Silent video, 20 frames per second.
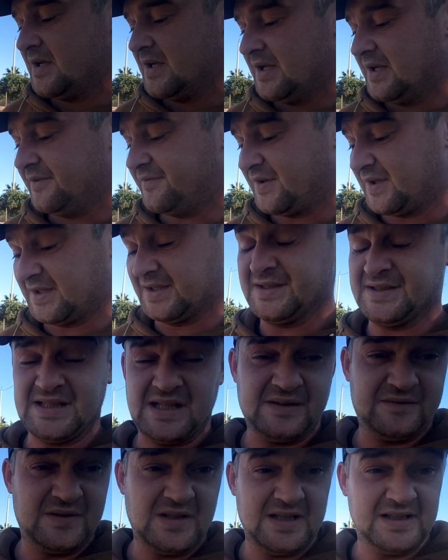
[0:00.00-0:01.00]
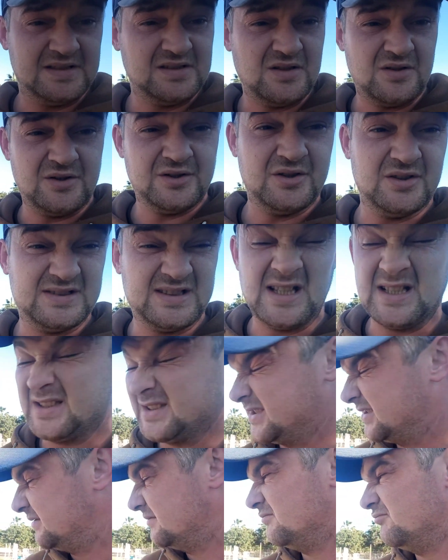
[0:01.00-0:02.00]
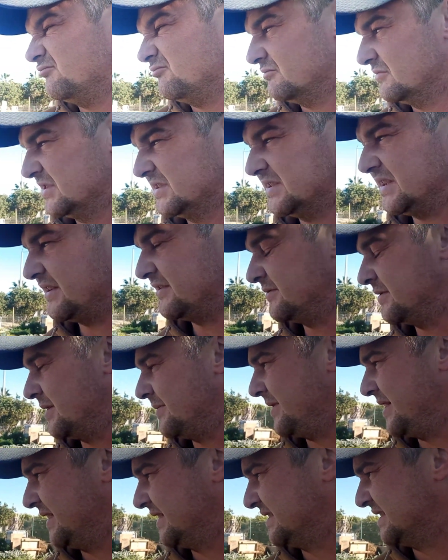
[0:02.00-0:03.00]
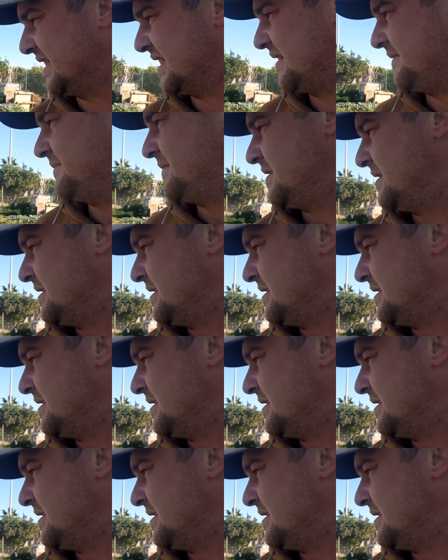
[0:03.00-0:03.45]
if I can save this, no, it just saves me a bit of time.